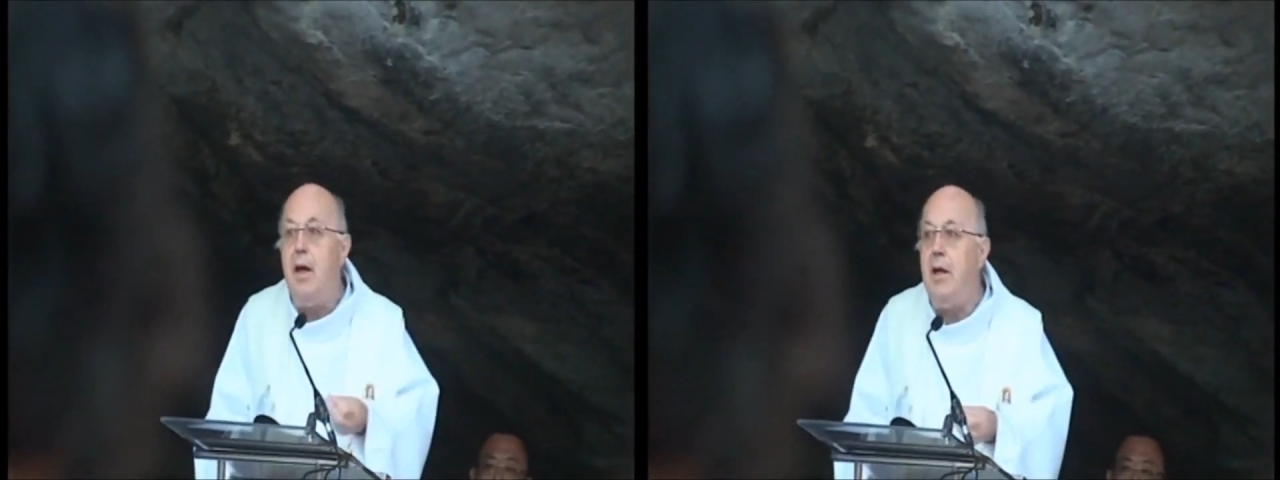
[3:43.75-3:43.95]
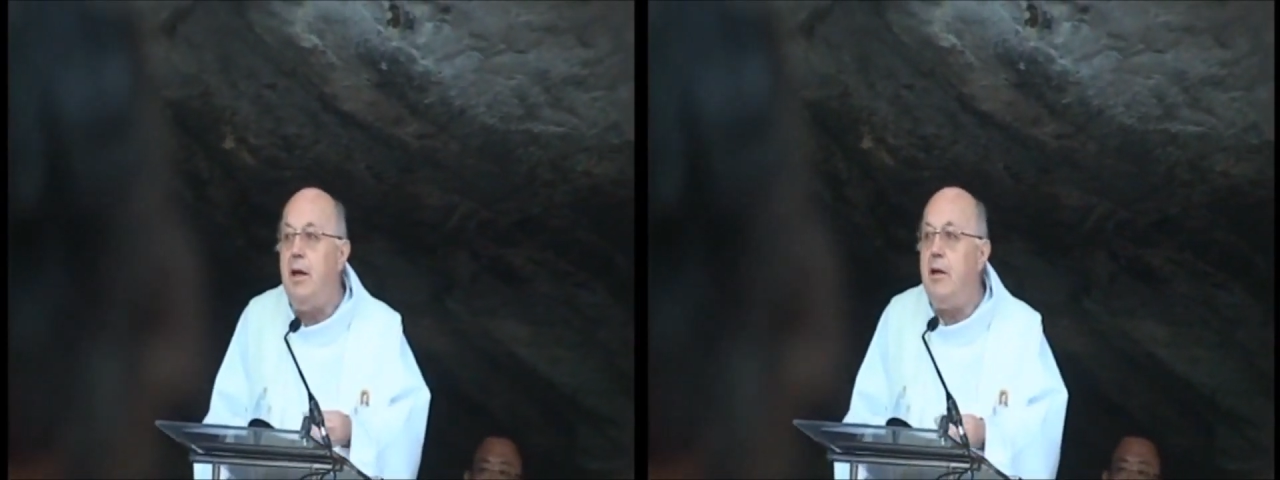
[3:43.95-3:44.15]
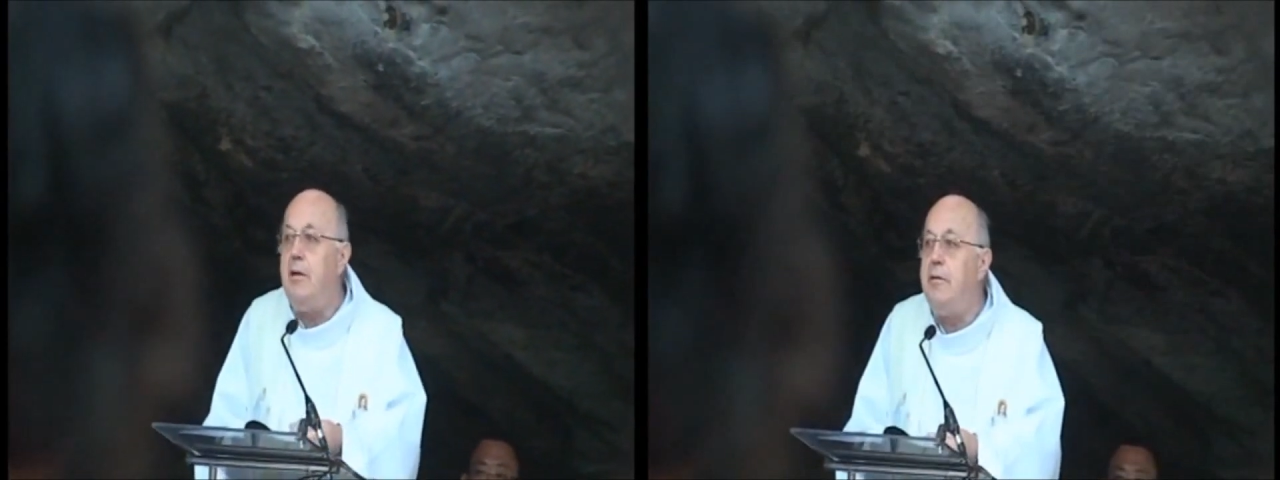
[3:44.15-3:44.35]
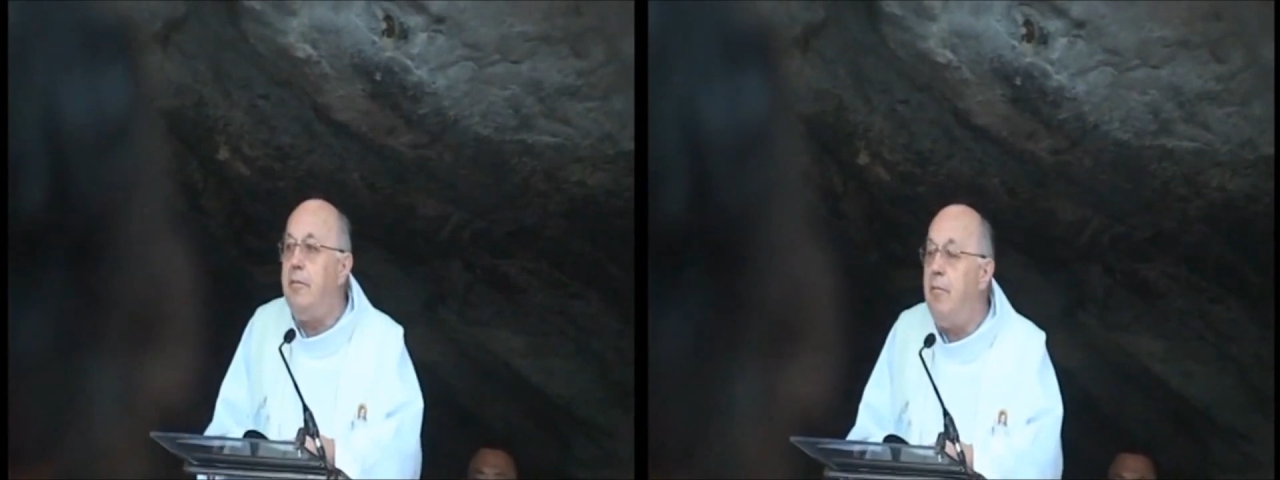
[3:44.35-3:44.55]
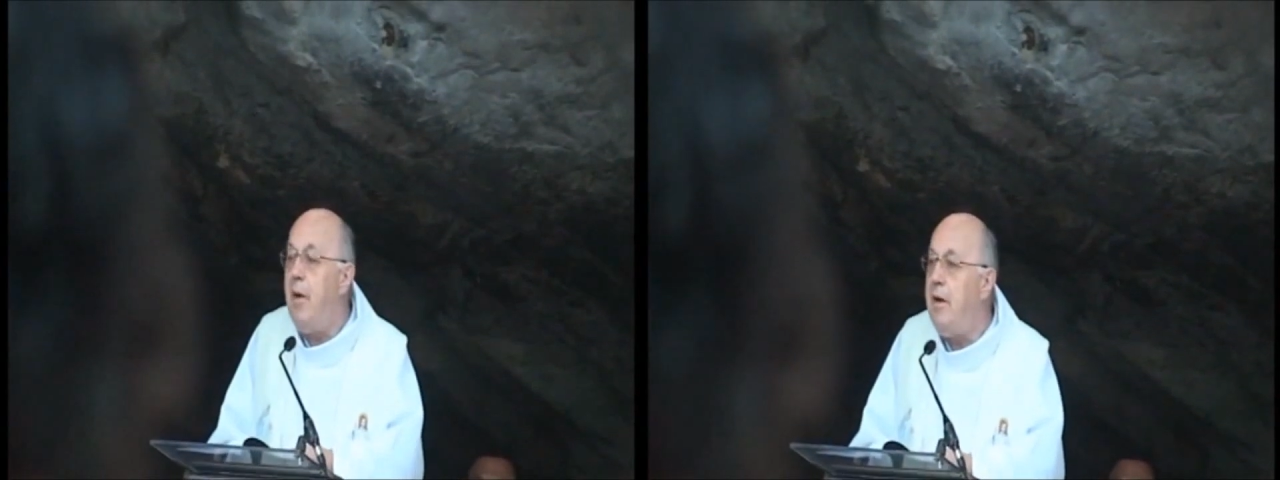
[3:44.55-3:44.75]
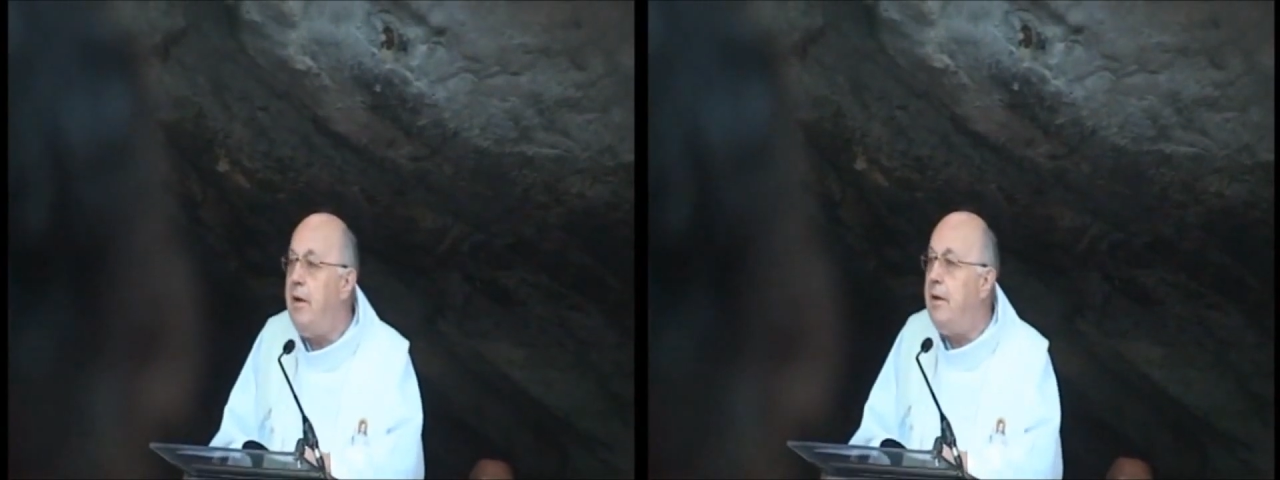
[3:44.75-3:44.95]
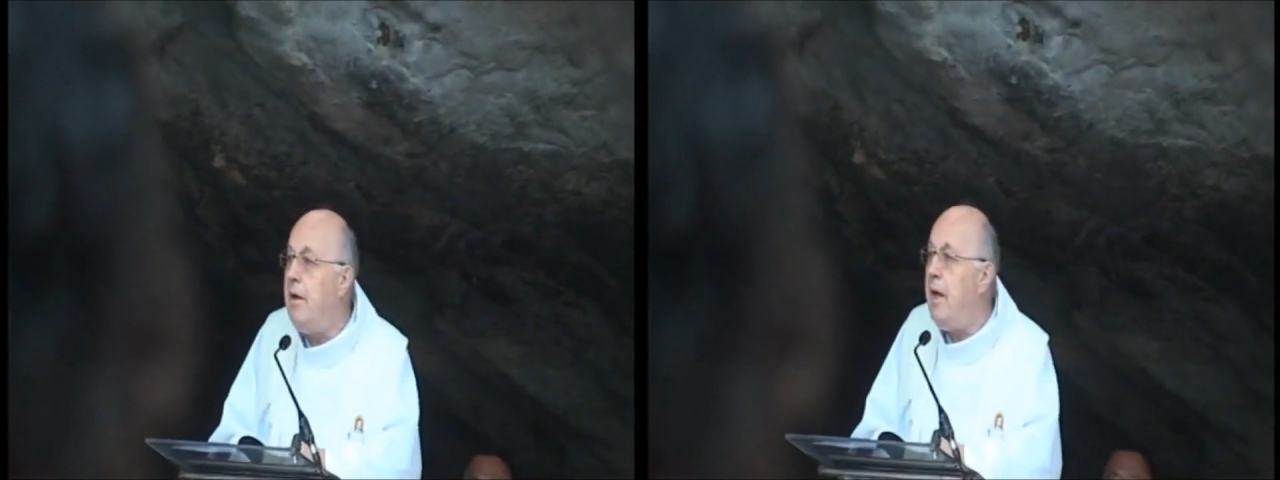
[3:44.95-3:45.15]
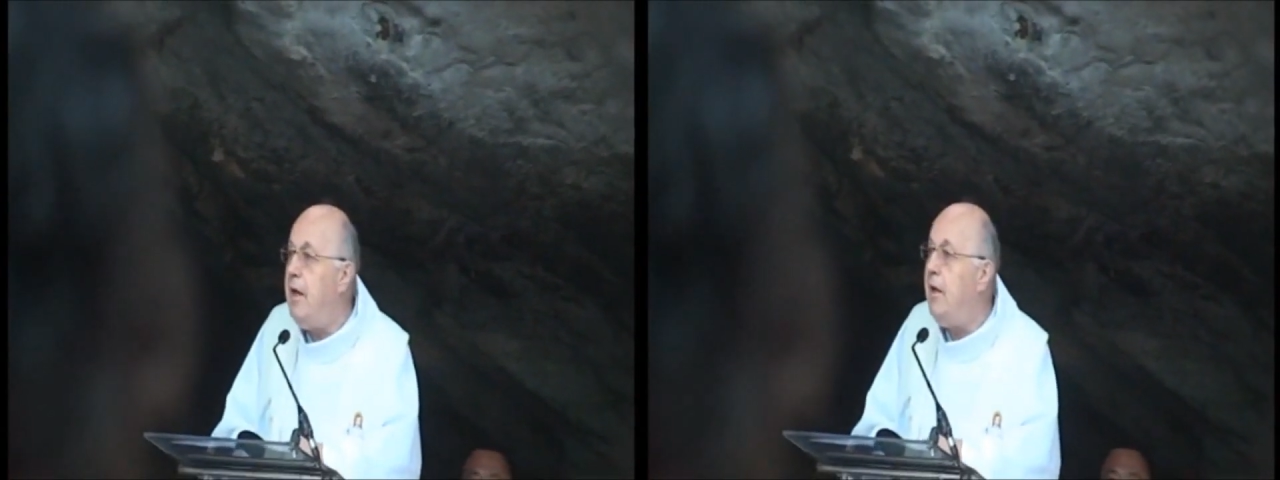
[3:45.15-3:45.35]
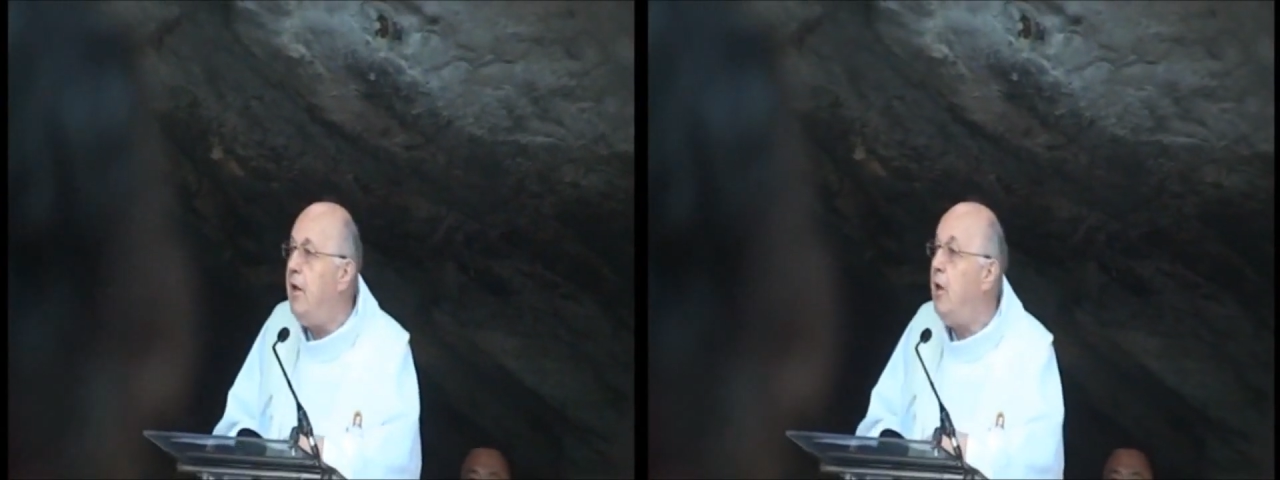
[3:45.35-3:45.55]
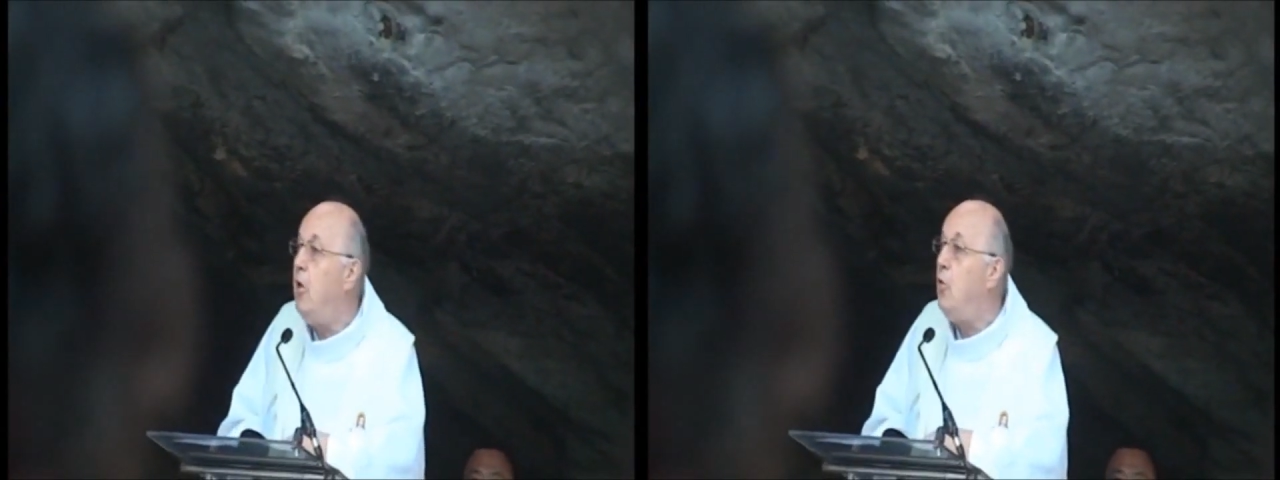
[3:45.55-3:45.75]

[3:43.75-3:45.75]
He didn't marry the lady